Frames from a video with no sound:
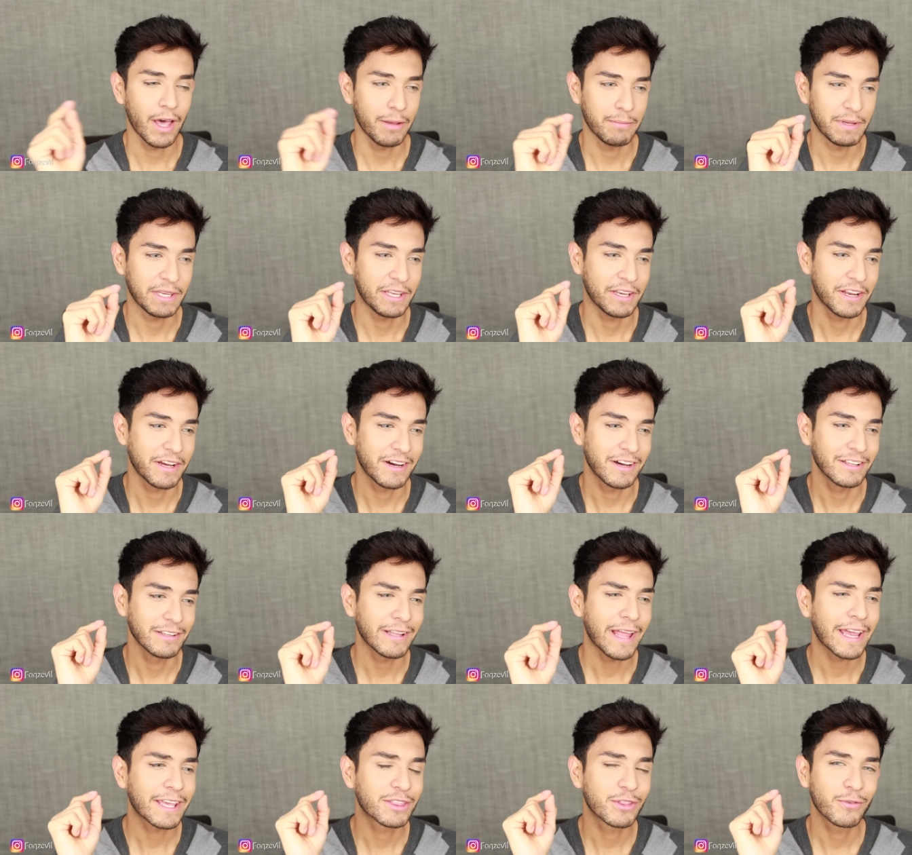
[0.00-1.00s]
I mean, uh,
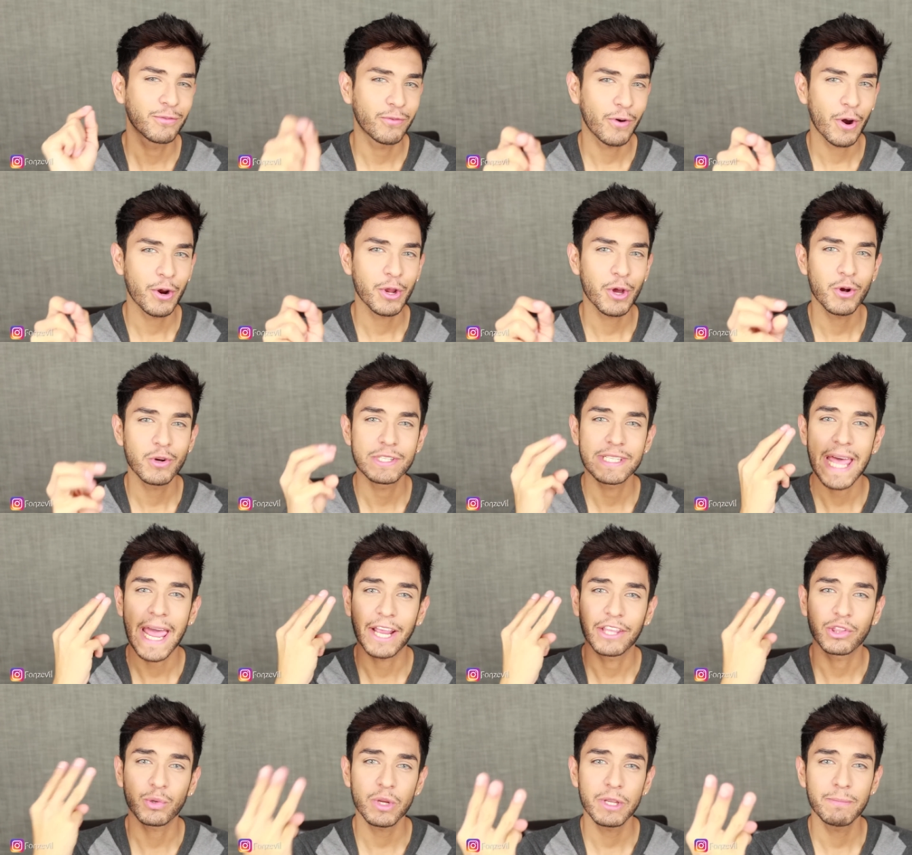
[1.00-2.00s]
like the photo,
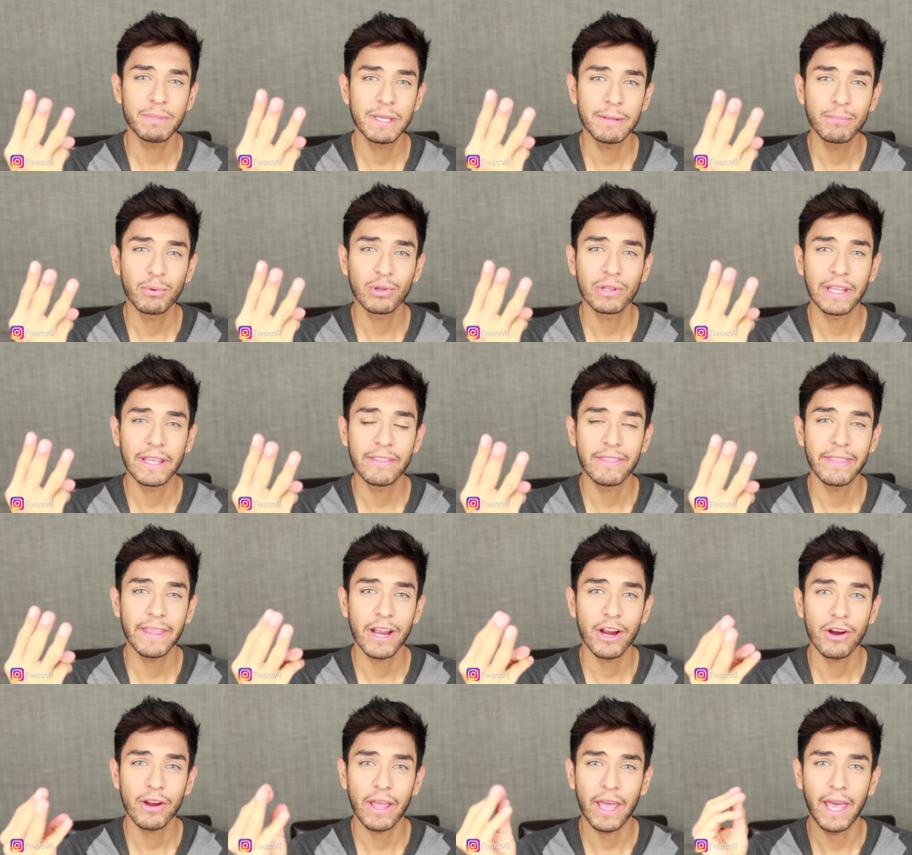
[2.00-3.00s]
tag three people in
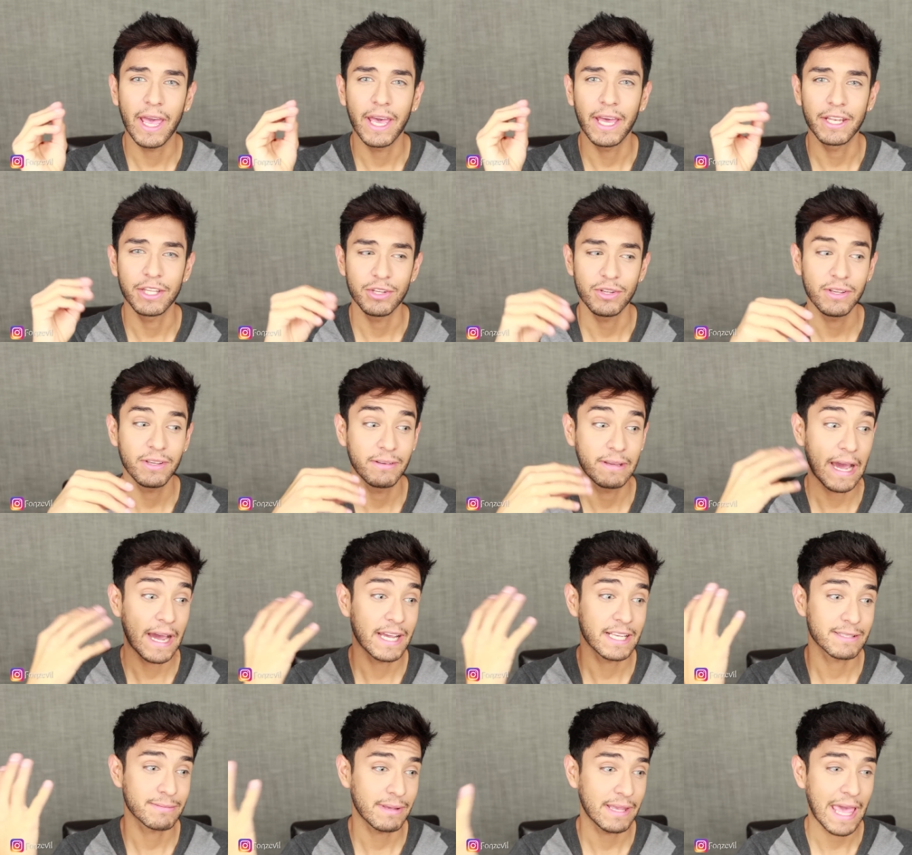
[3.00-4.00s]
there, and you
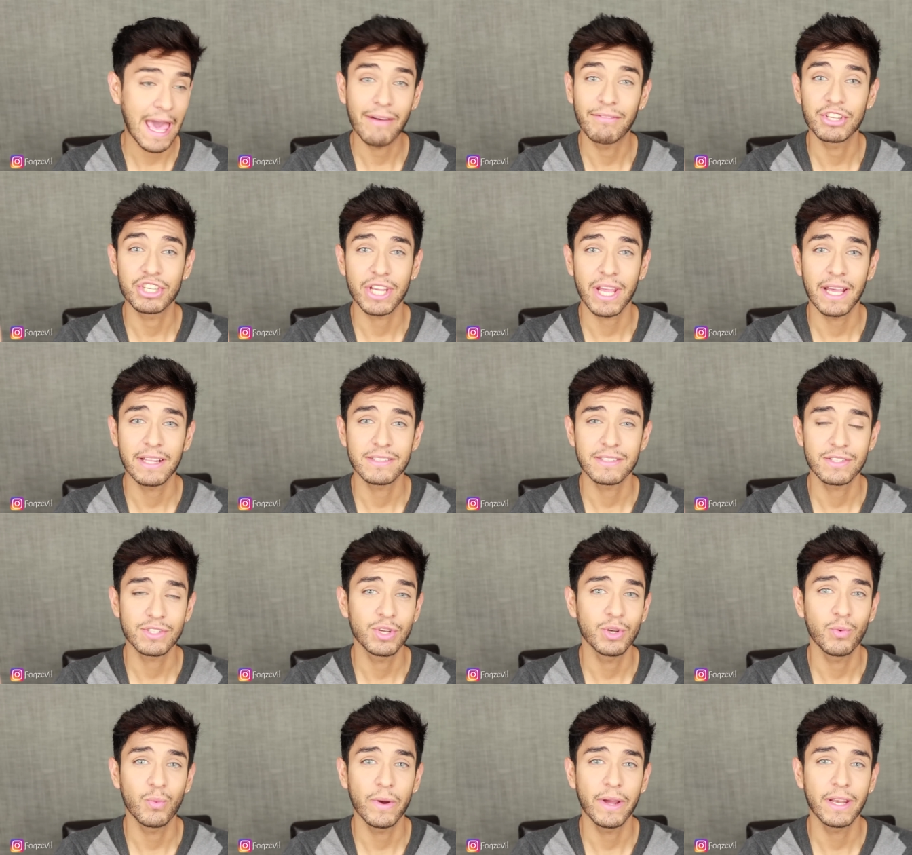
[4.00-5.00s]
guys may have a chance
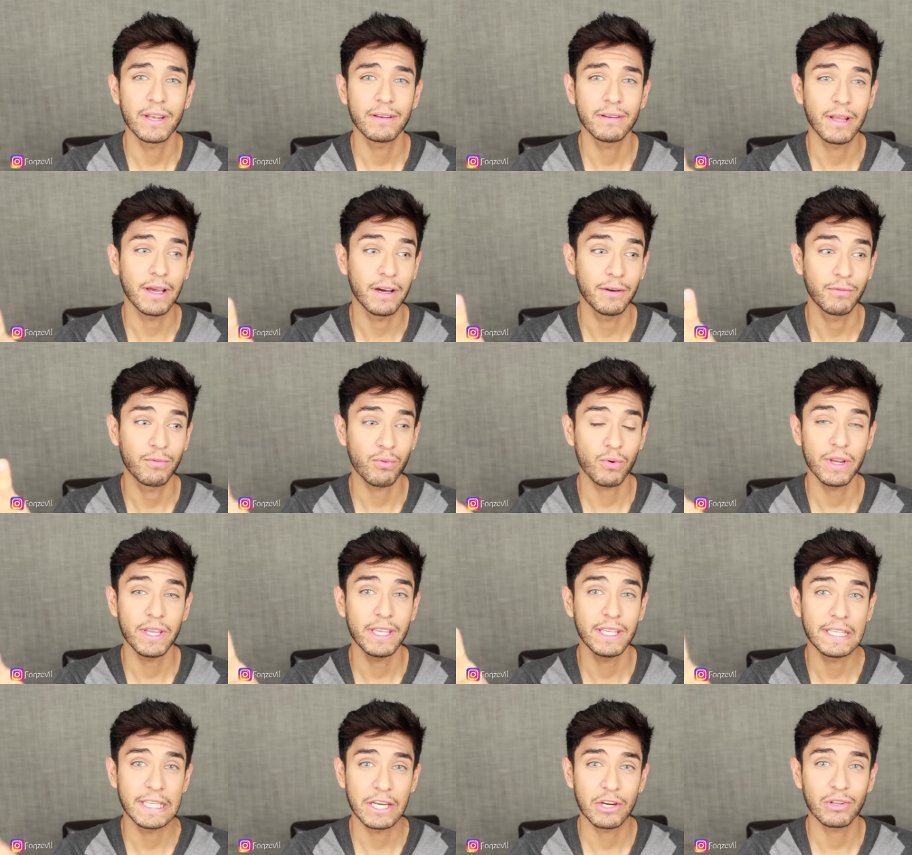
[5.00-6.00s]
to win a
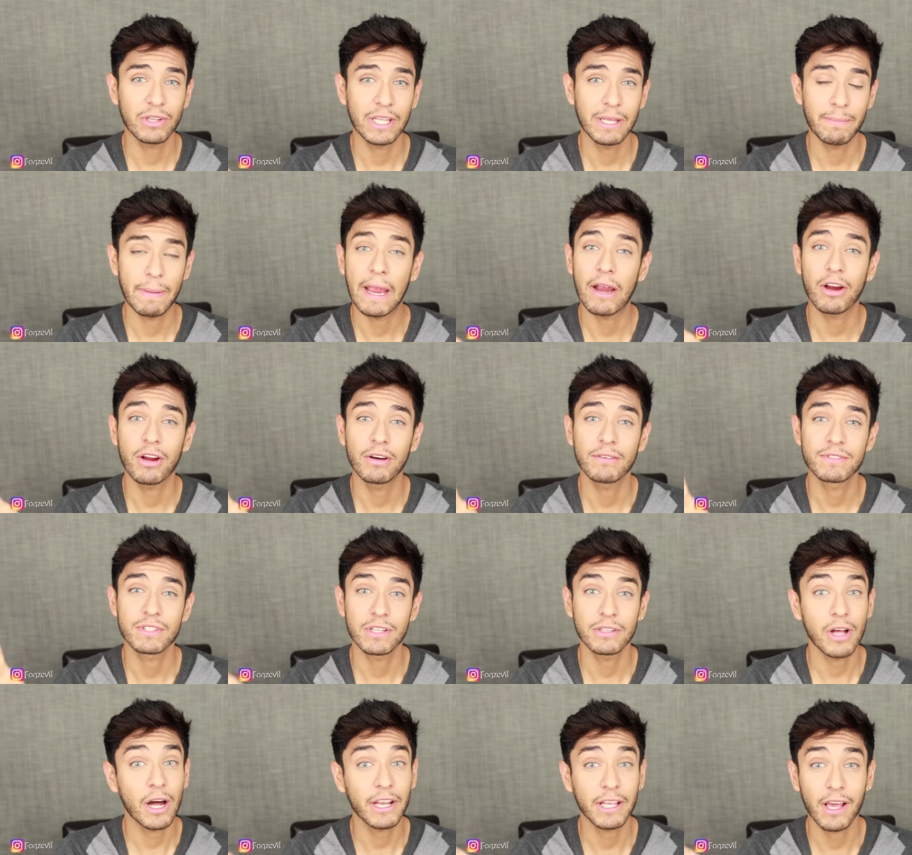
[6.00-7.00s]
free yearly pair of
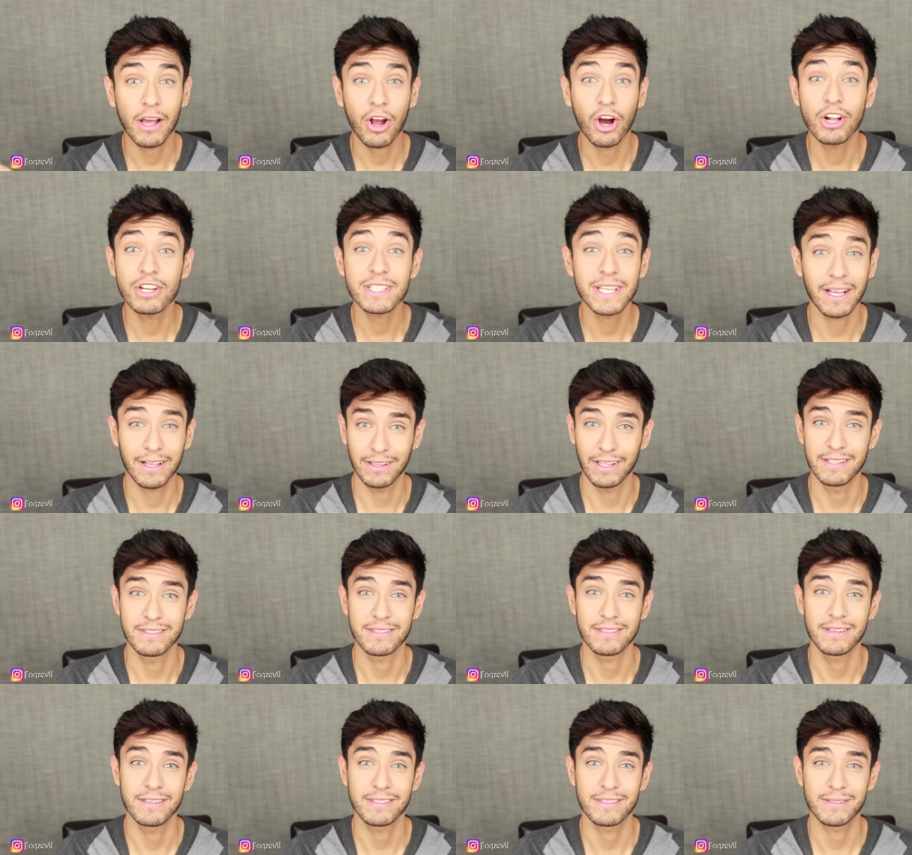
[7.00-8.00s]
Solotica contact
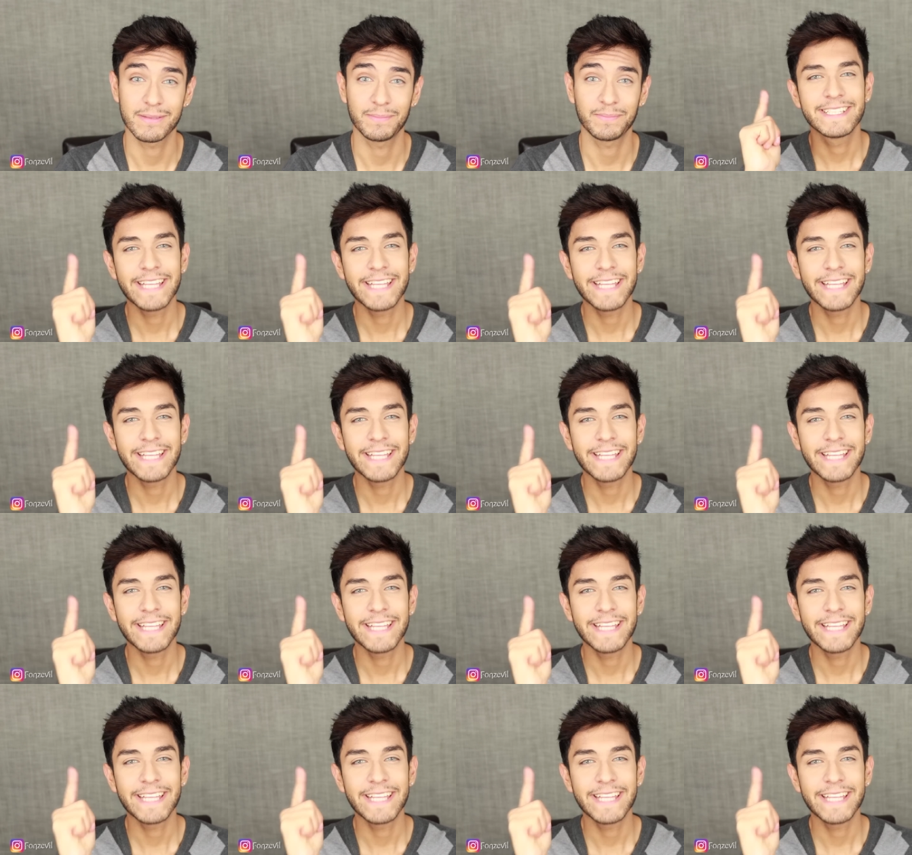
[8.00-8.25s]
lenses.